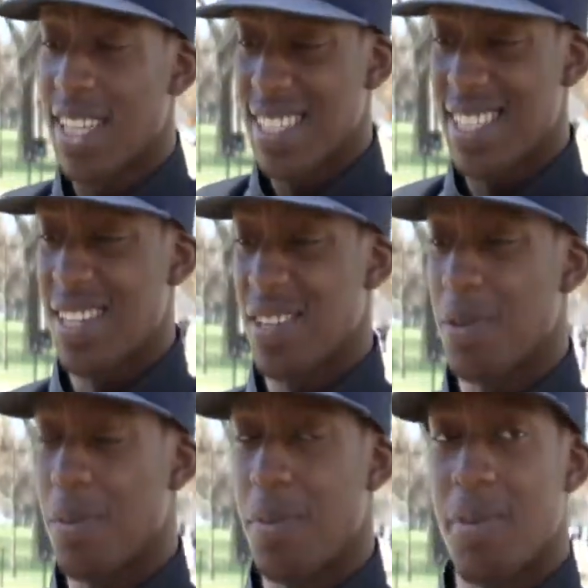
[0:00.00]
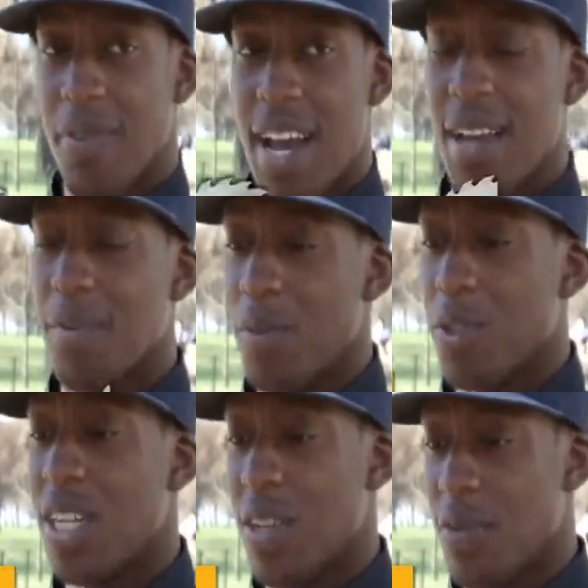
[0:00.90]
things here will provide more
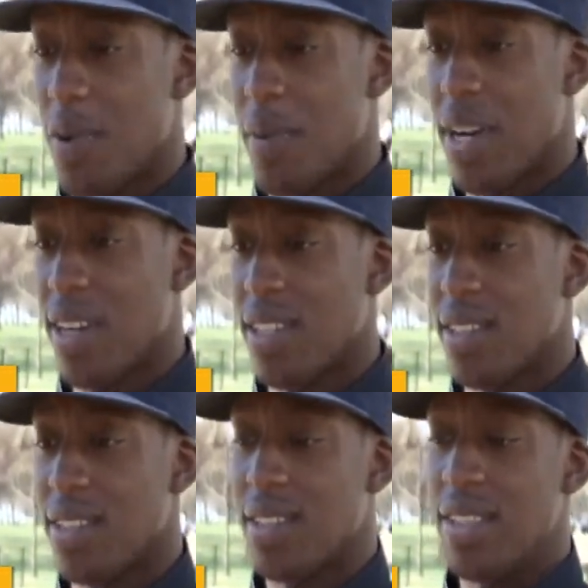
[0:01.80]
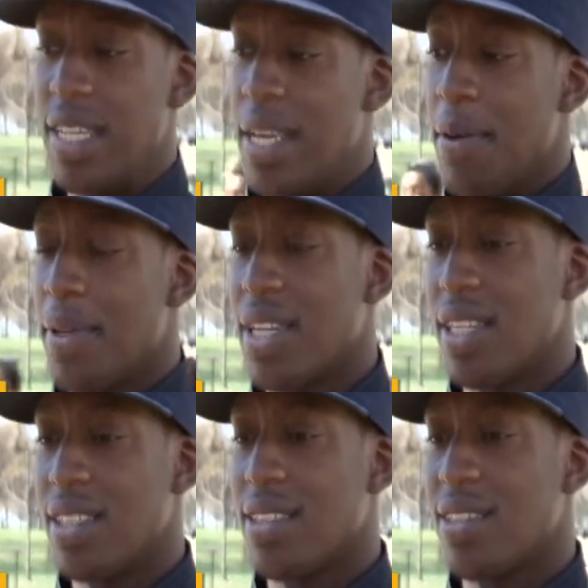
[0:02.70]
jobs for Americans
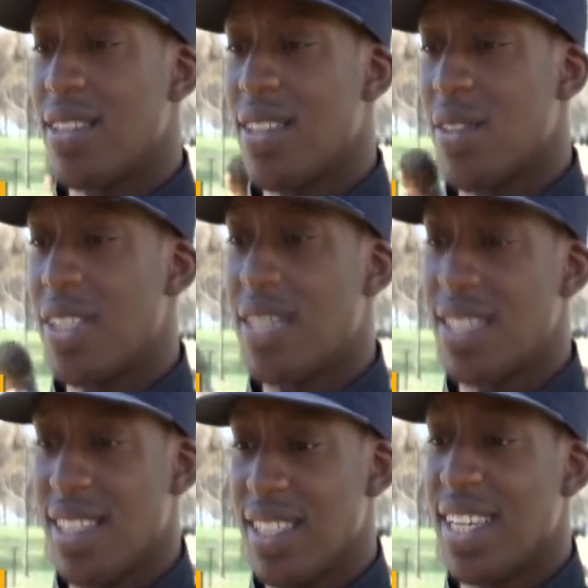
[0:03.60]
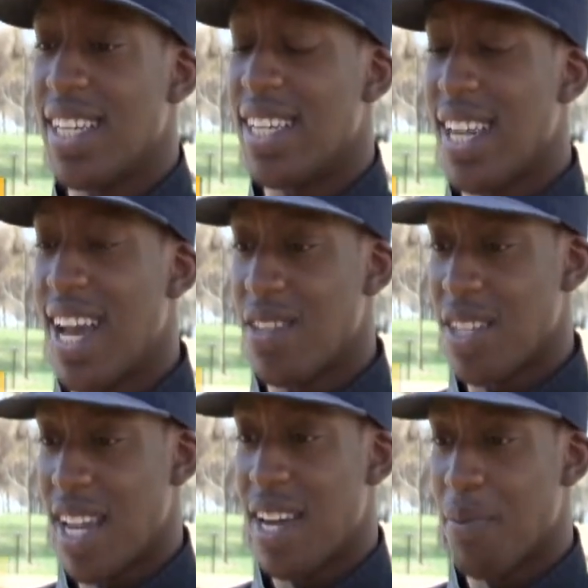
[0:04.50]
because you know it's easy and it allows a
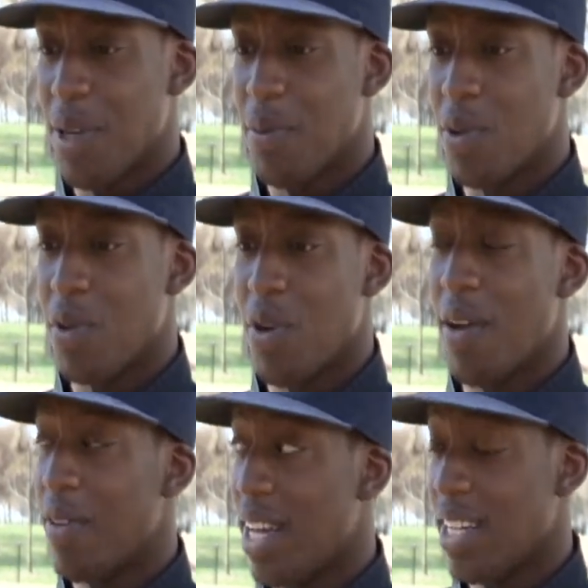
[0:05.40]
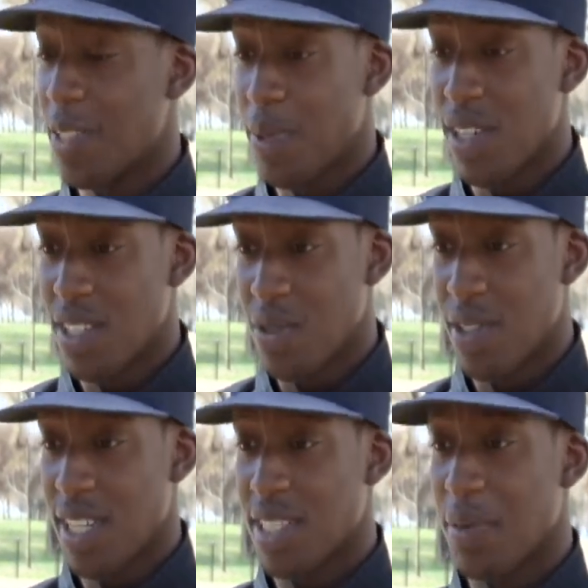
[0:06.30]
lot of people who don't have a lot of experience doing
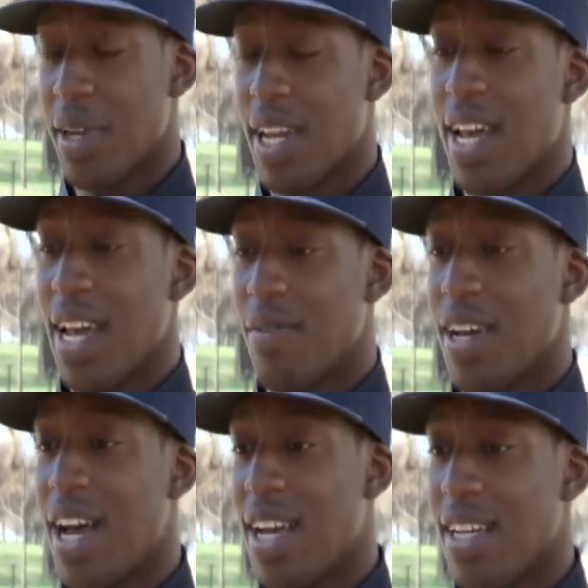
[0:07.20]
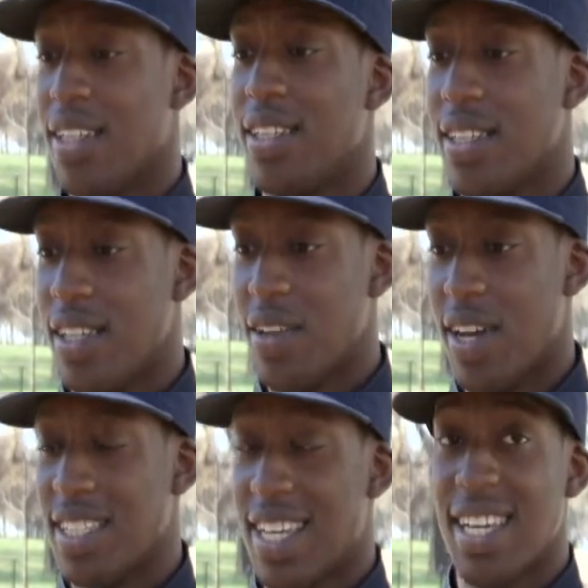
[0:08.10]
things that may not have a high you know
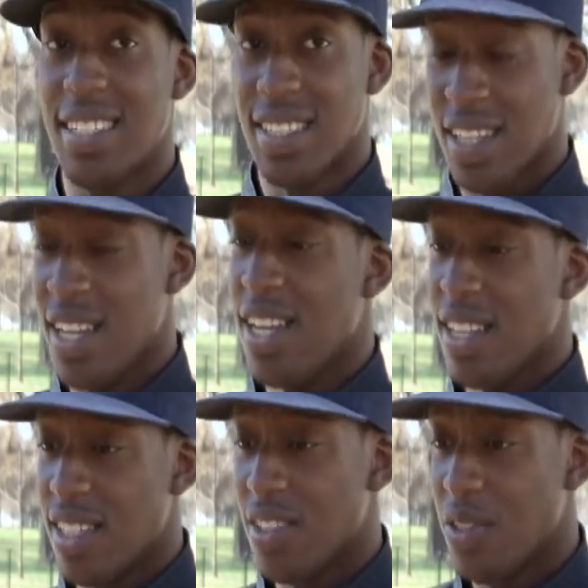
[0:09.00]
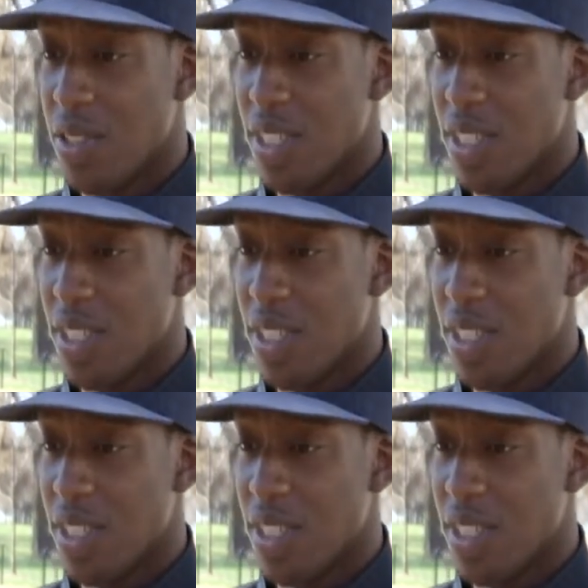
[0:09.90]
education do